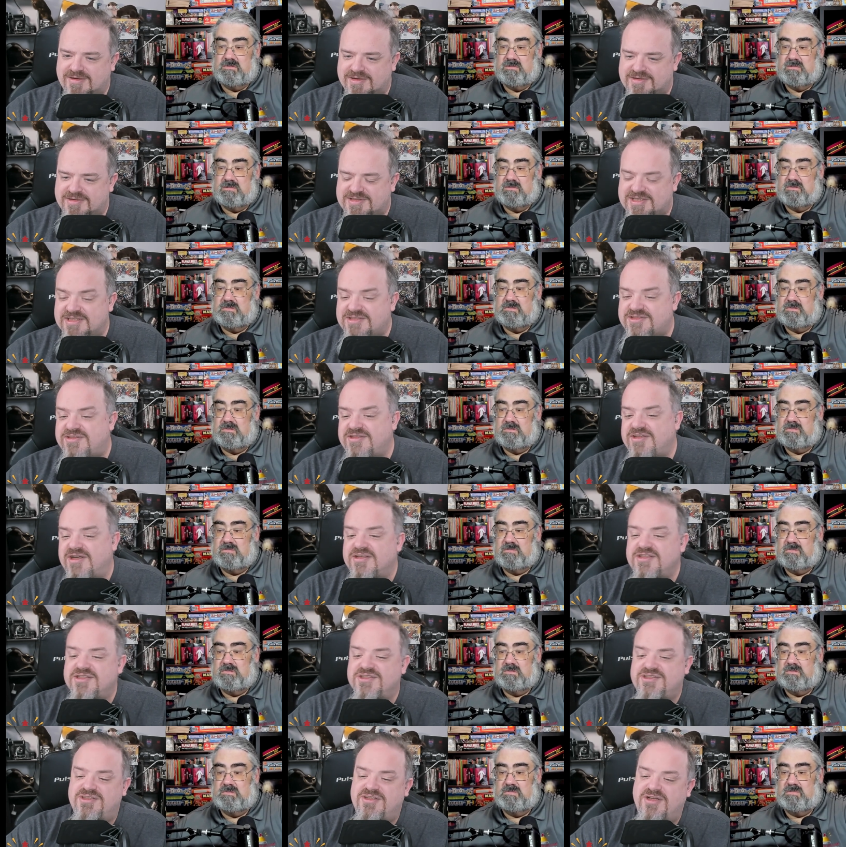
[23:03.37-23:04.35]
Speaker 1: Tech's
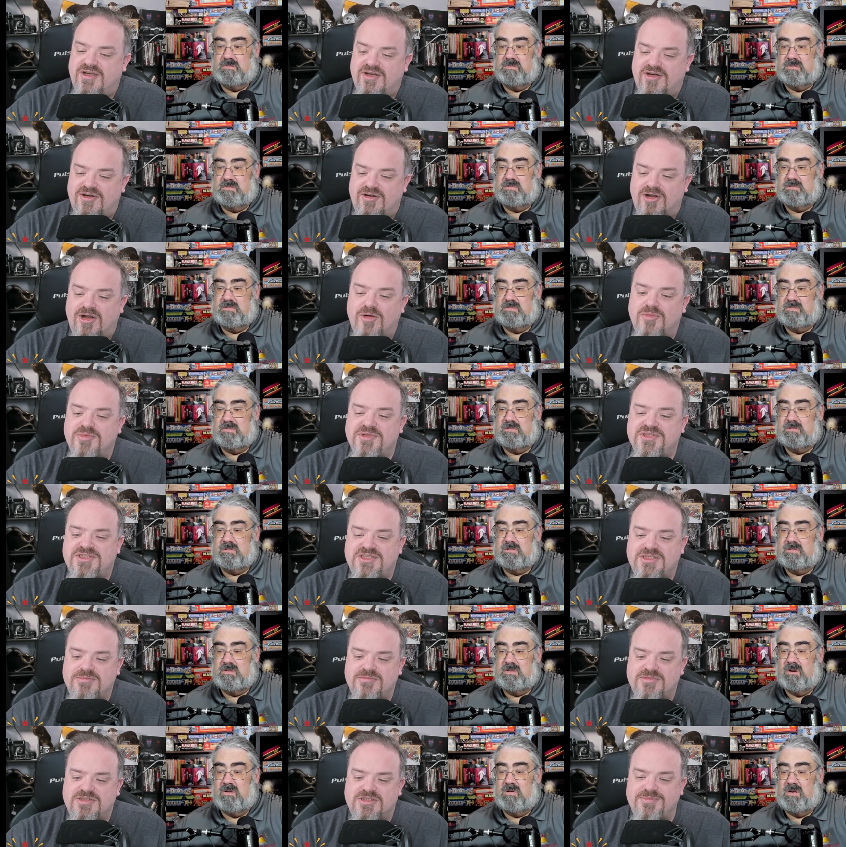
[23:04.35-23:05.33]
youngest daughter always
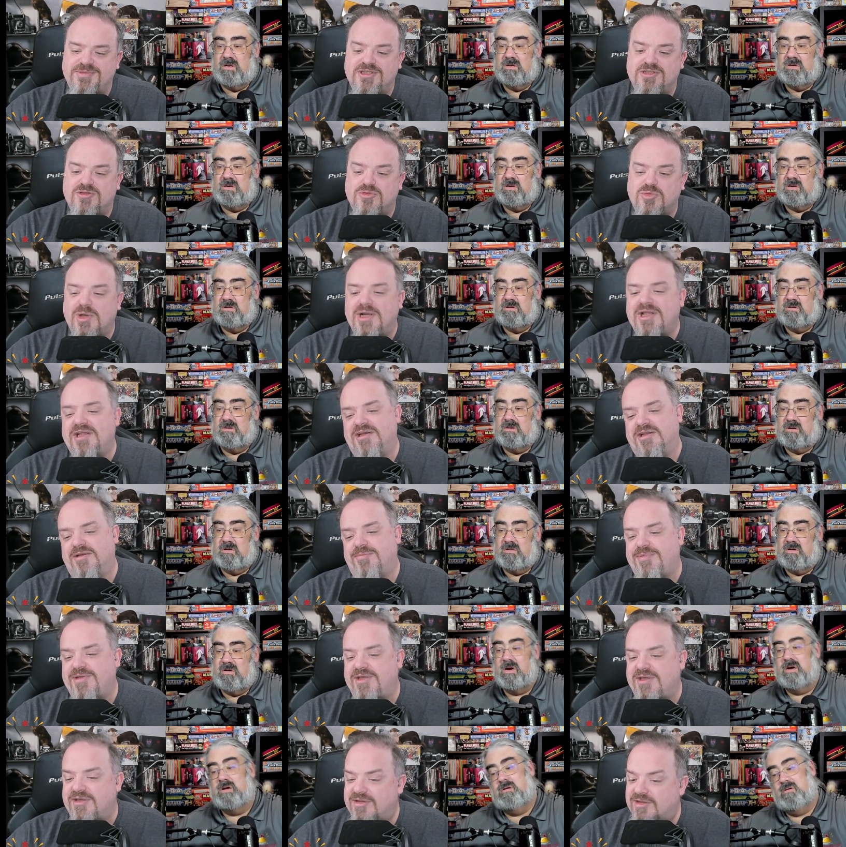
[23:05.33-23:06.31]
seems to be great at
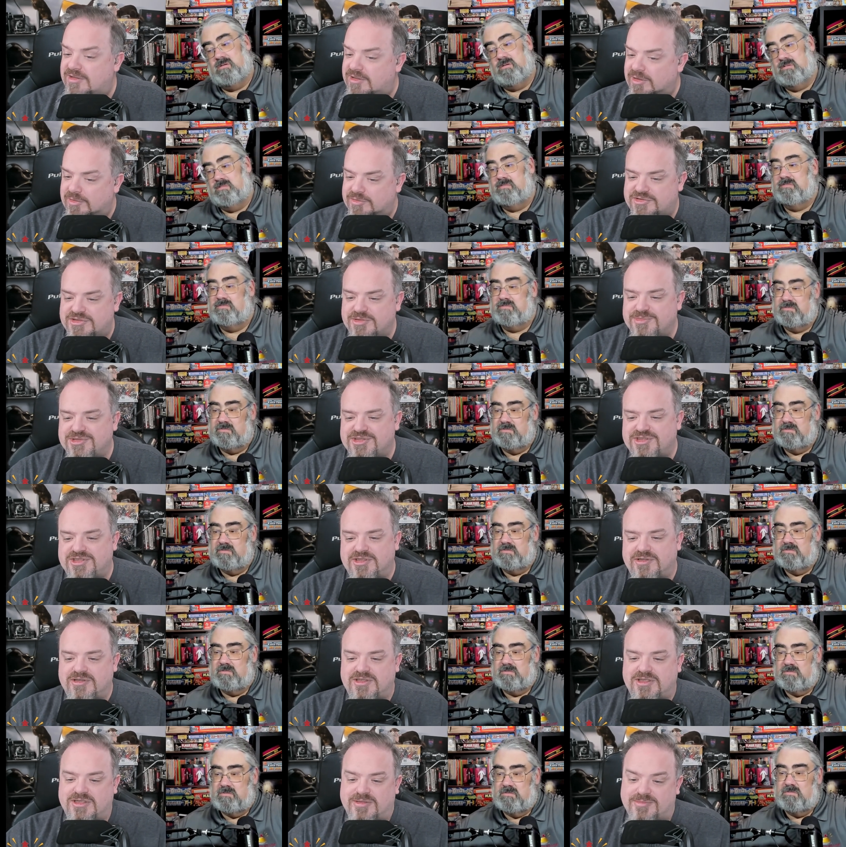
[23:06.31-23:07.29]
being the ghost of
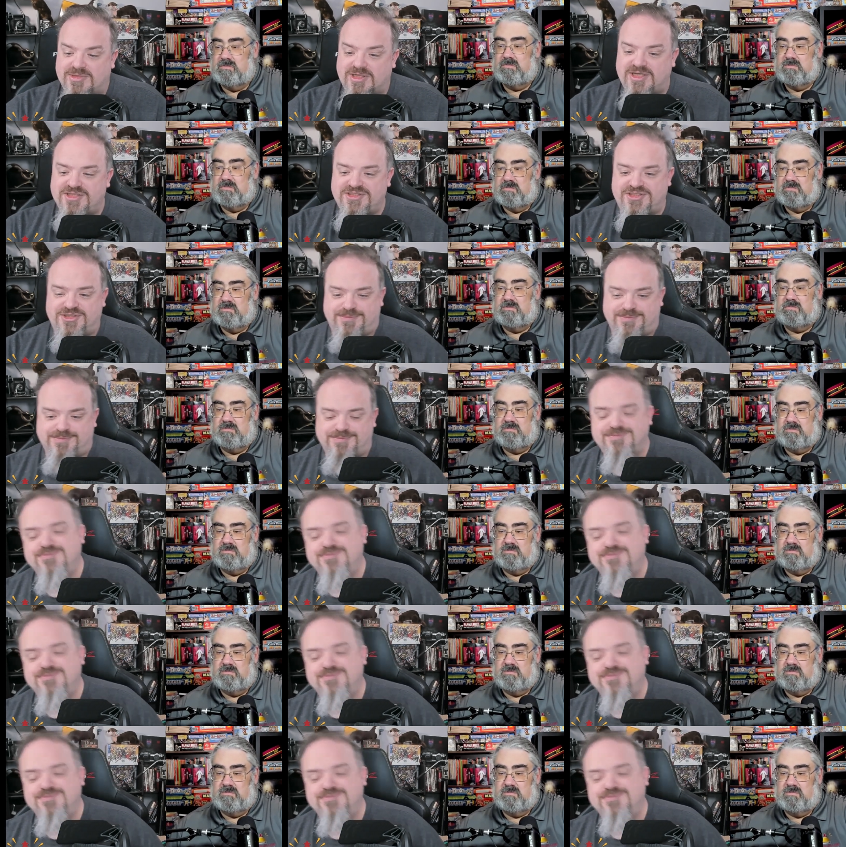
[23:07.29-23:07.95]
Mysterium. Awesome.